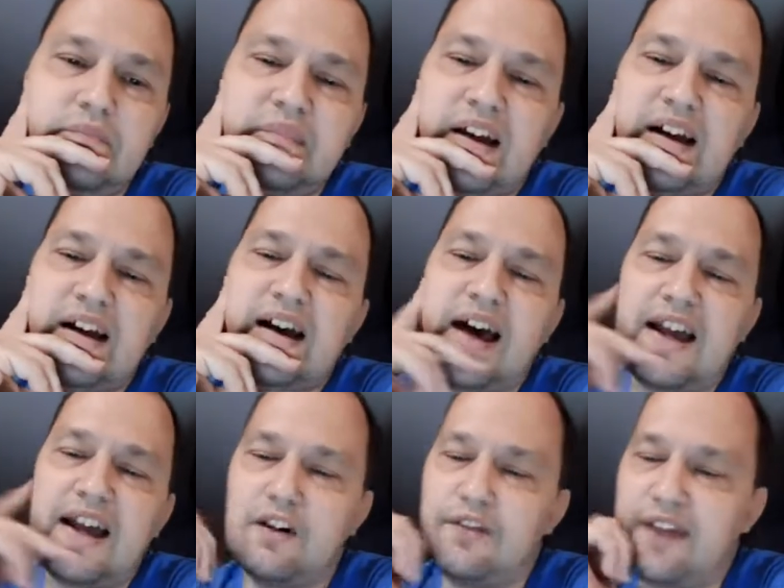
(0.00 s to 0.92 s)
I
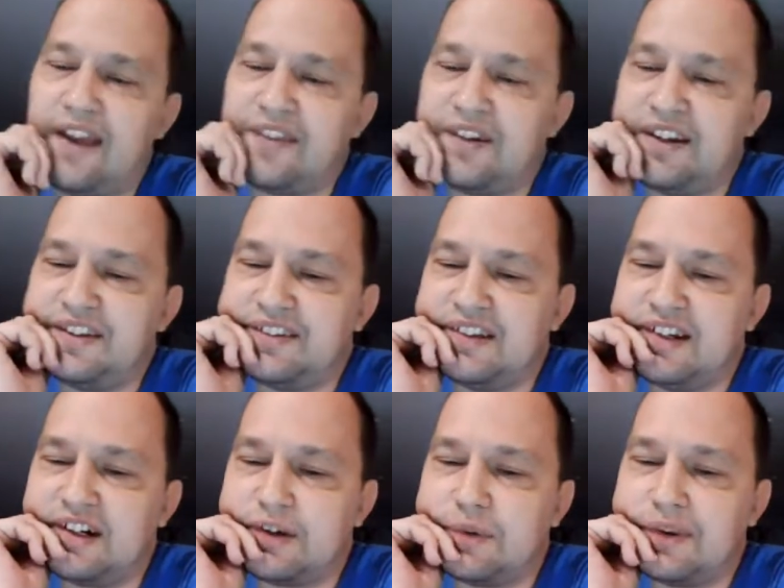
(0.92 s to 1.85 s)
don't know if Anthony's in
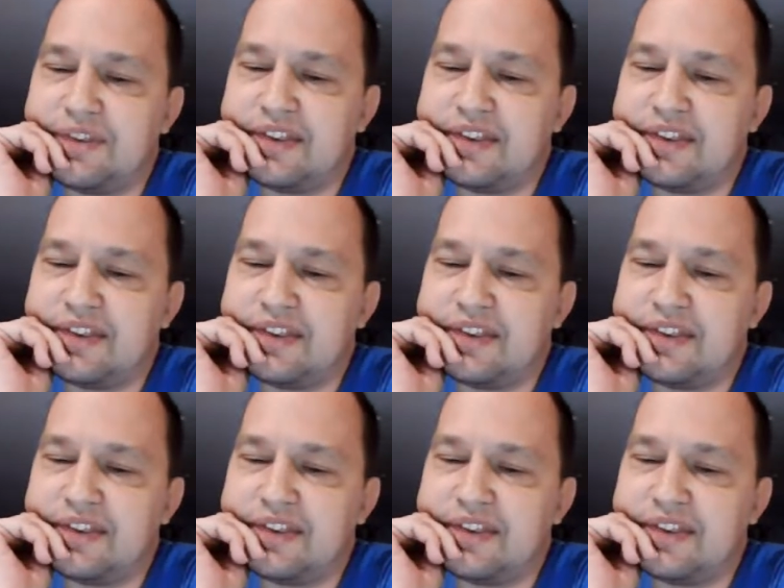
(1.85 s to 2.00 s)
here with